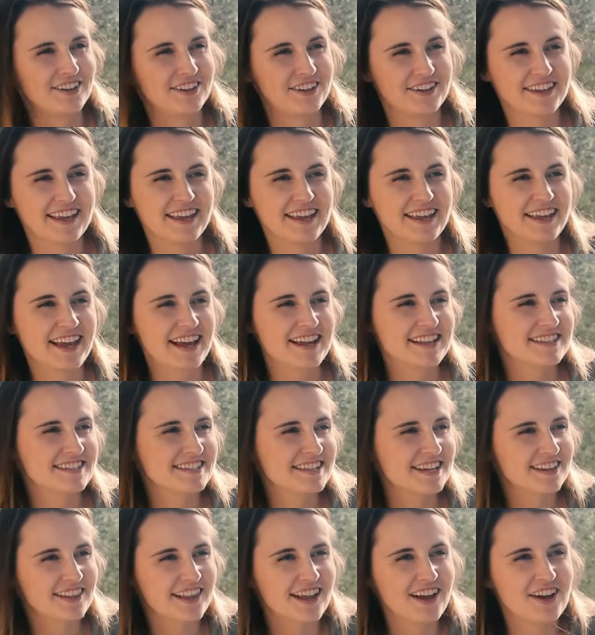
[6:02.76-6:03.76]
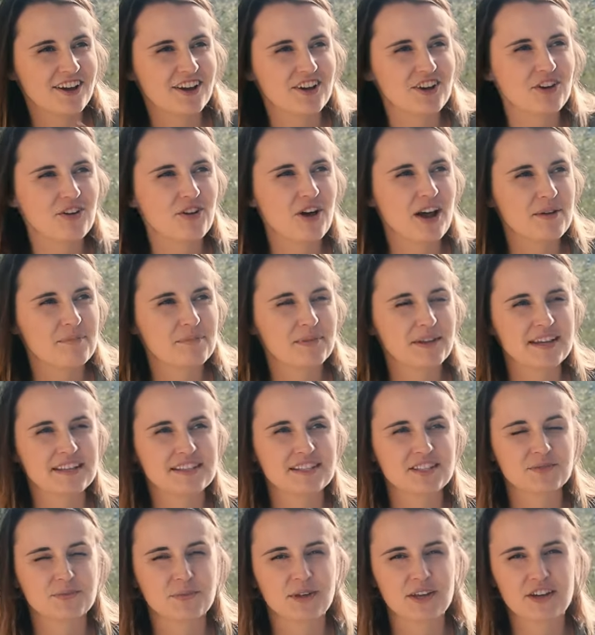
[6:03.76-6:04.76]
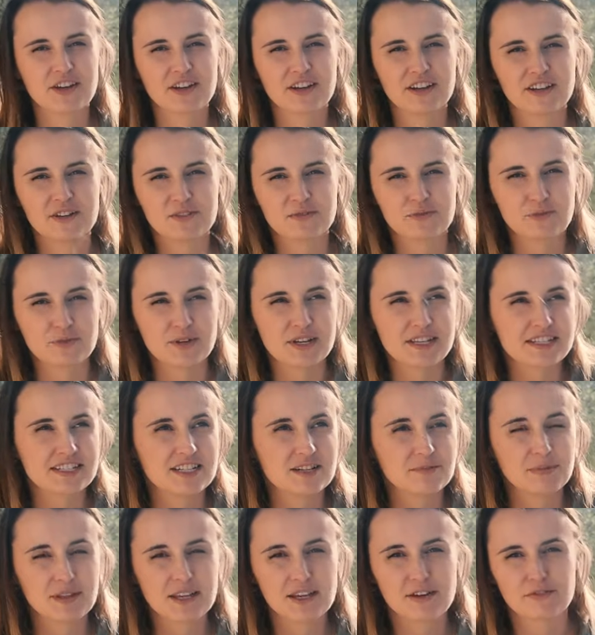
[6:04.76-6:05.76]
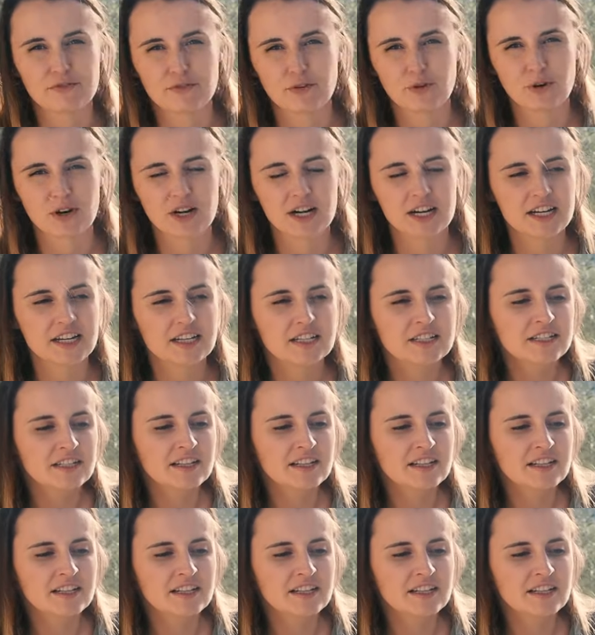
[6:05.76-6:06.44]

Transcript: looking at Zillow, at places we could reasonably afford.